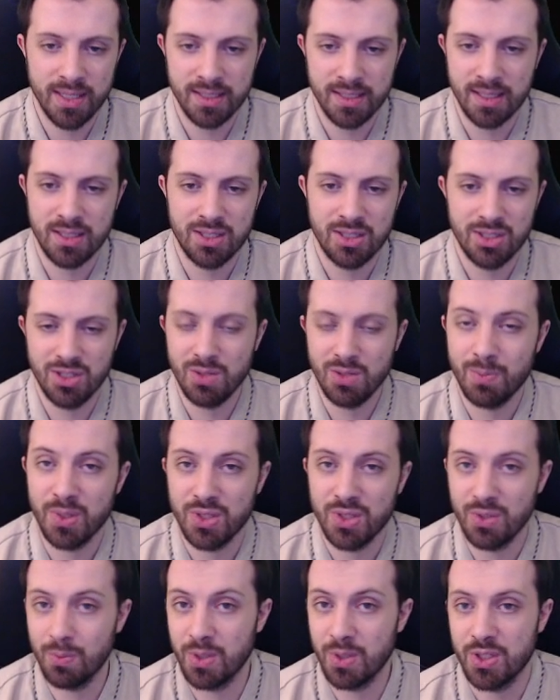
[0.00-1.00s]
It's super,
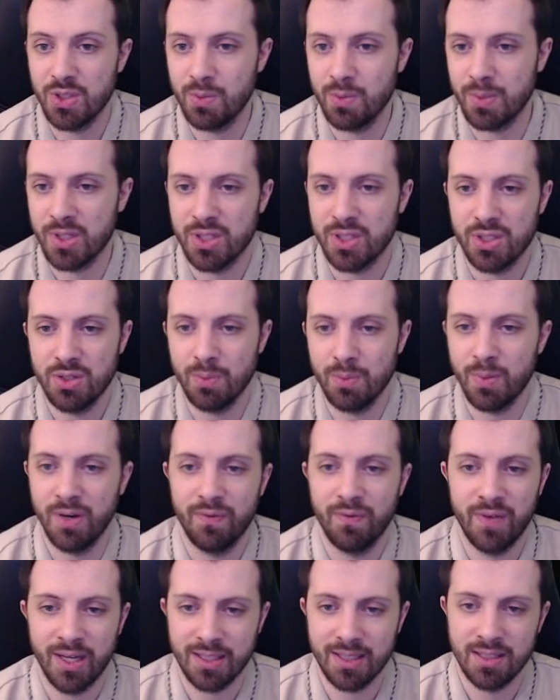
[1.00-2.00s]
super, super, super
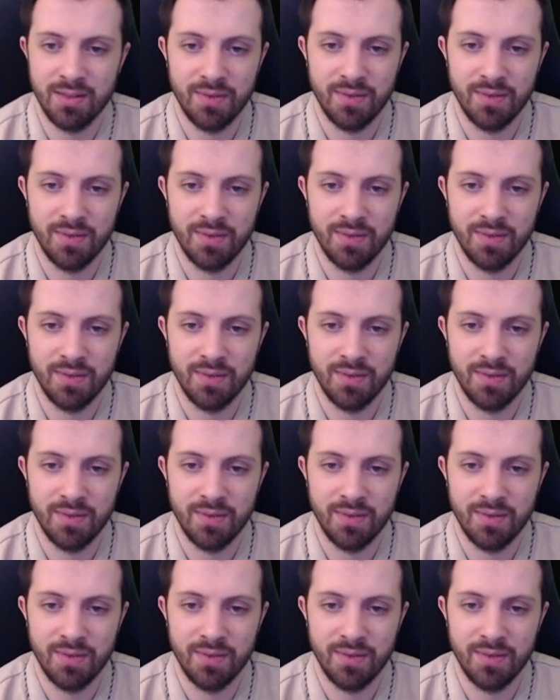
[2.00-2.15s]
effective.